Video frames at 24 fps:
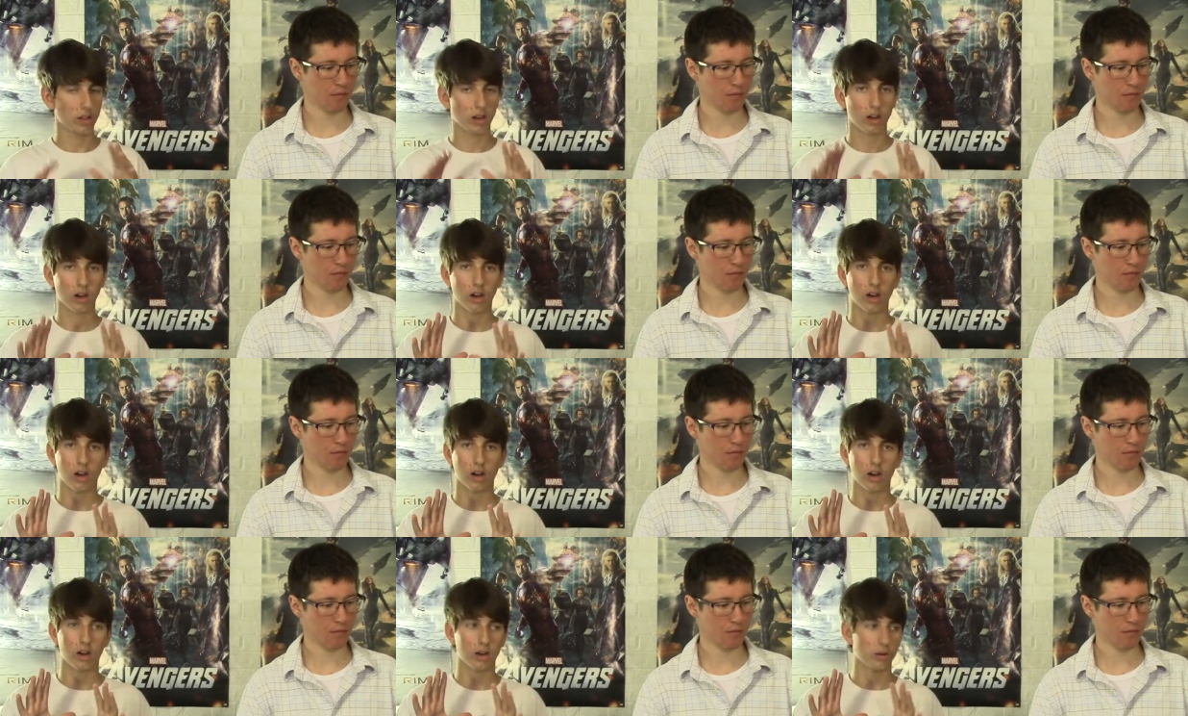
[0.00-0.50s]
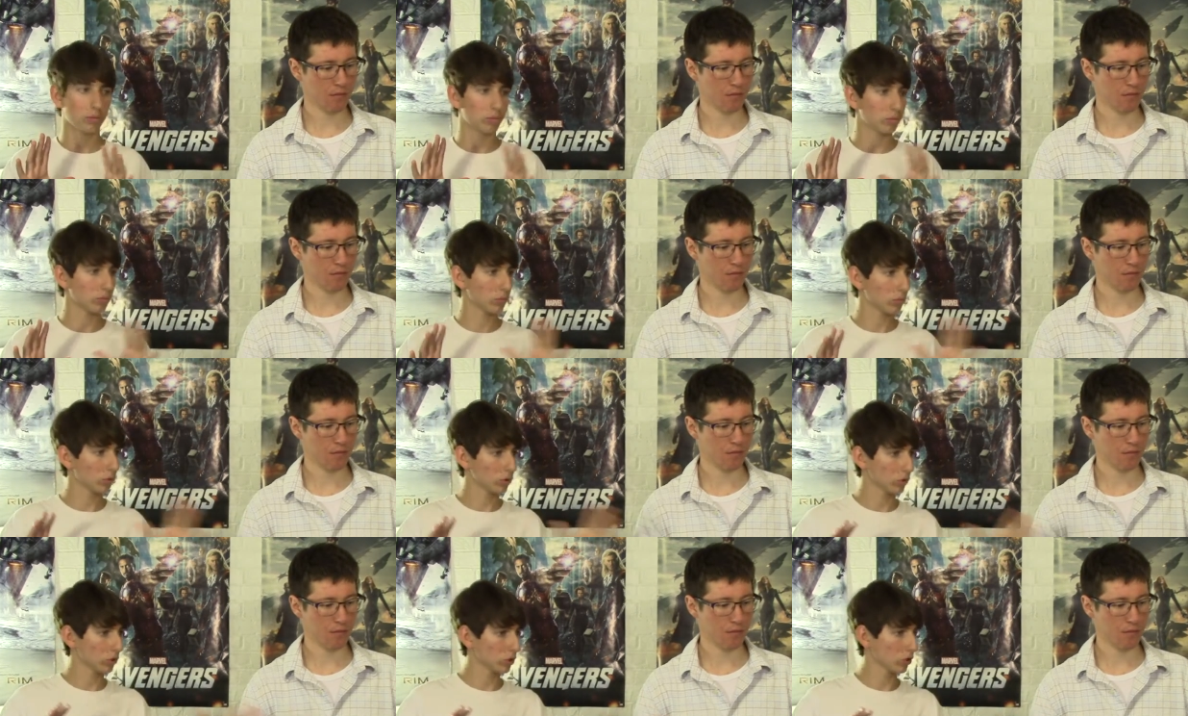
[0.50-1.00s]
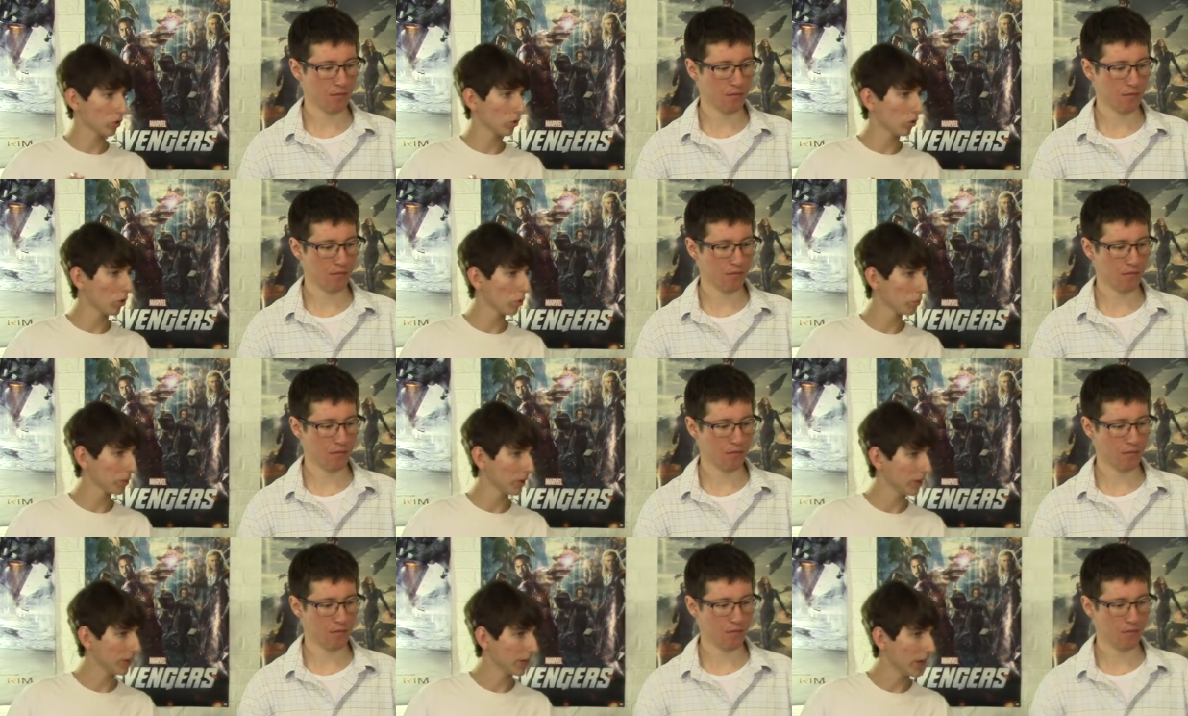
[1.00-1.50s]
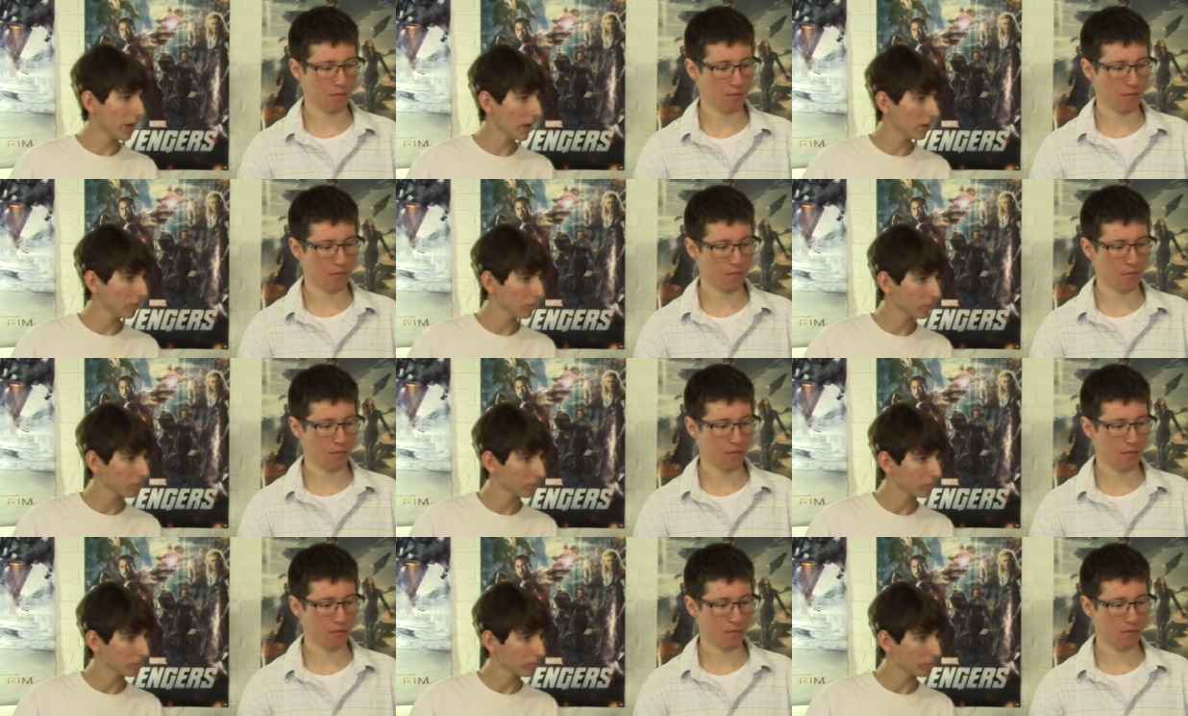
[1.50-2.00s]
Speaker 1: um, don't open it yet
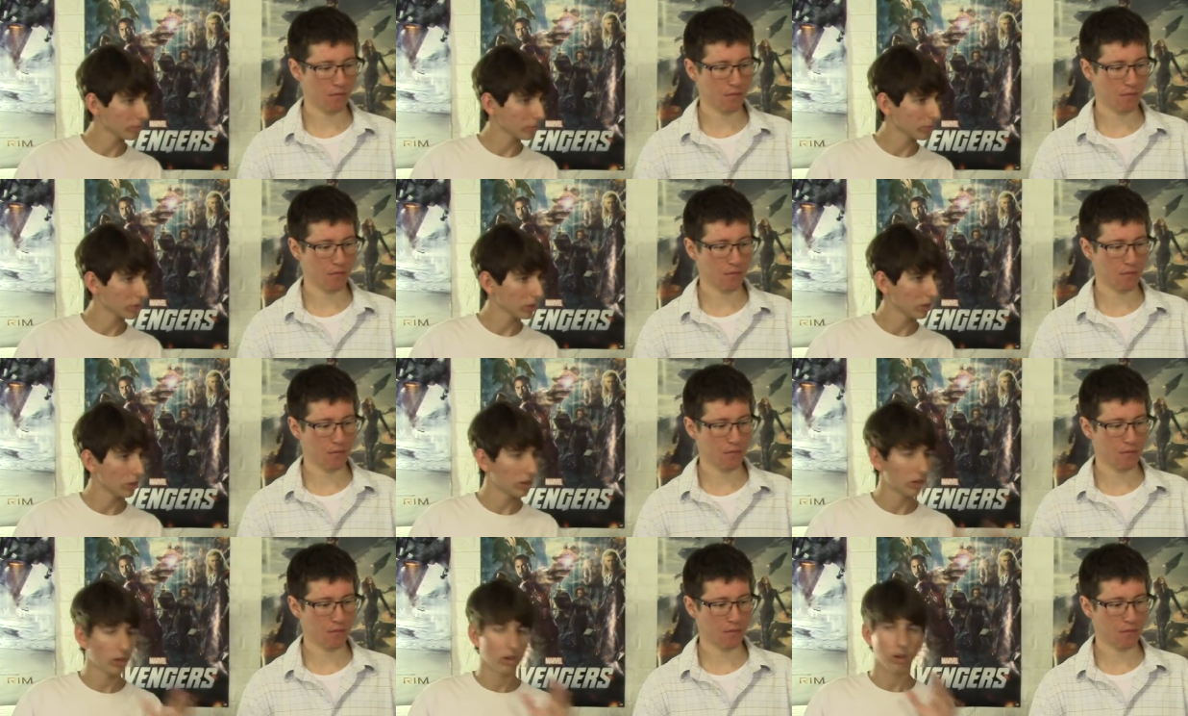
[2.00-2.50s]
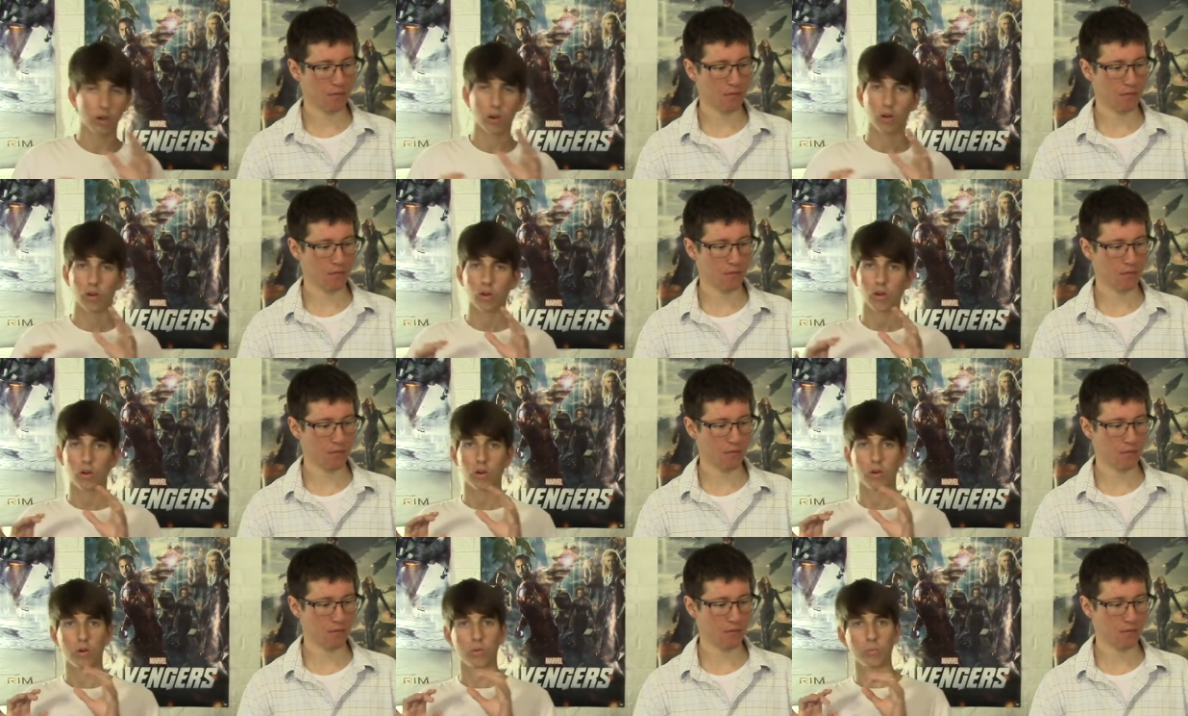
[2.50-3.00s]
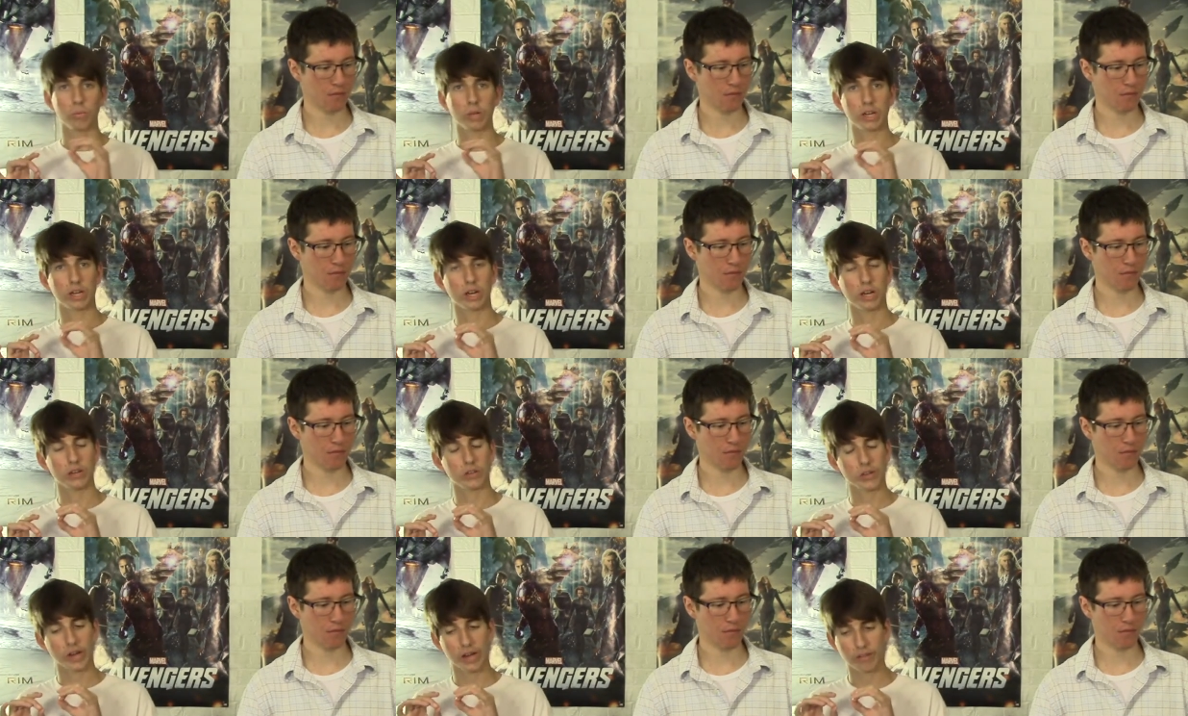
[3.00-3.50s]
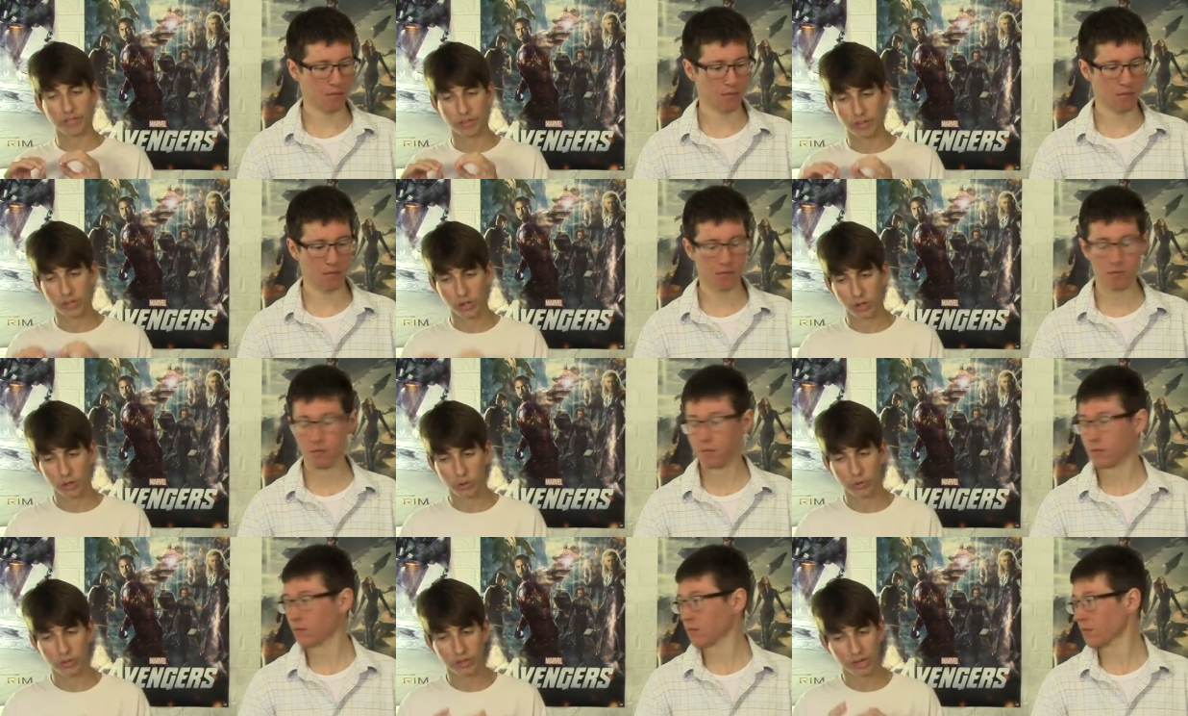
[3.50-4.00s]
because I have to
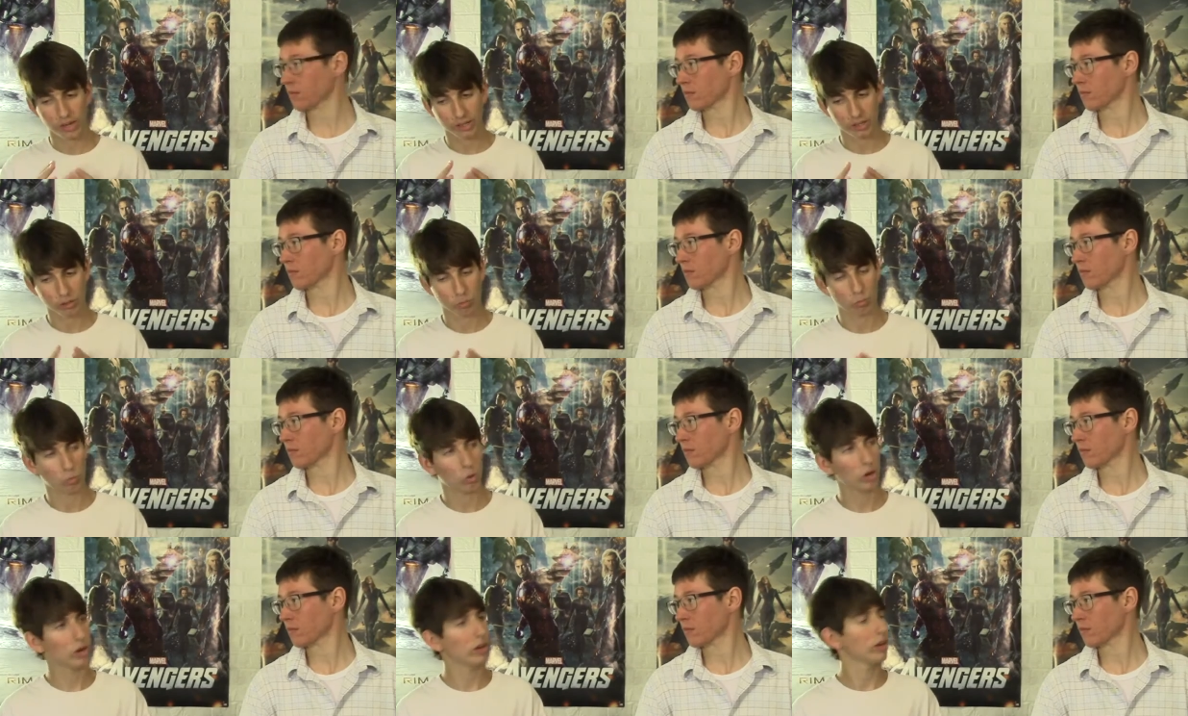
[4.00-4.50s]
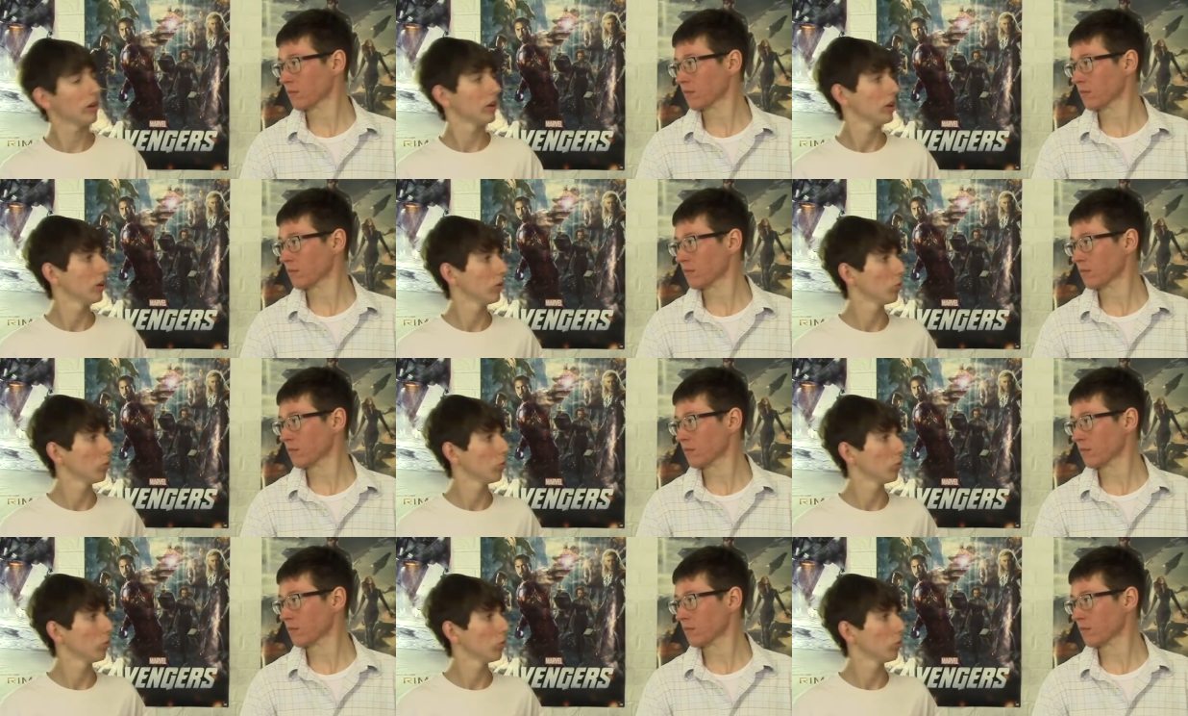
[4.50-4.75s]
tell you exactly what